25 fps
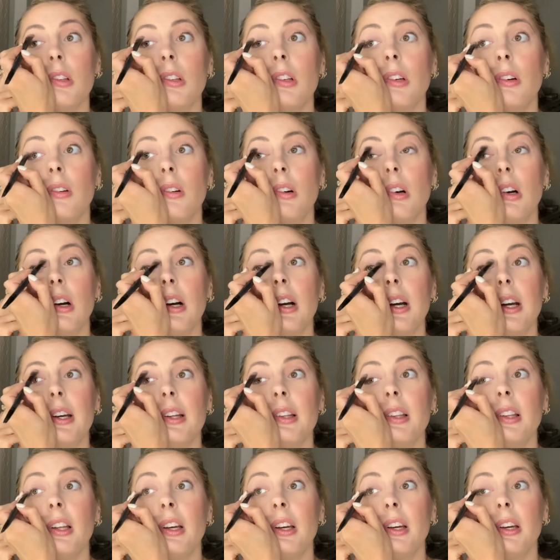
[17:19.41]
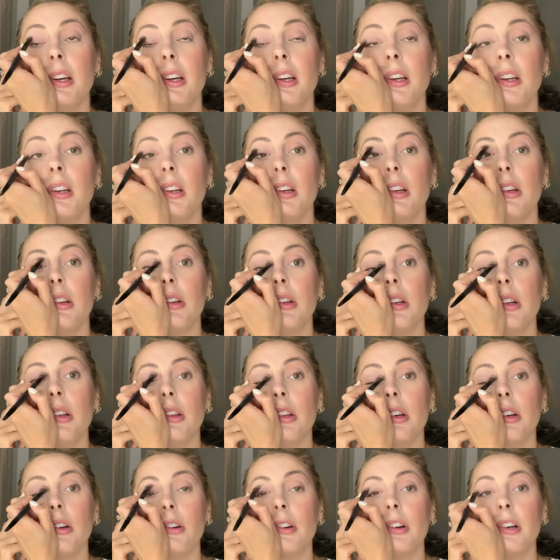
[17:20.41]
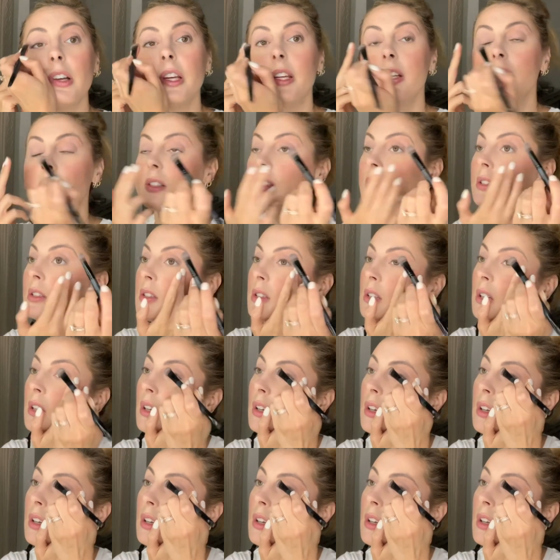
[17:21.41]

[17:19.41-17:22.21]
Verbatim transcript: So eyelid into the crease.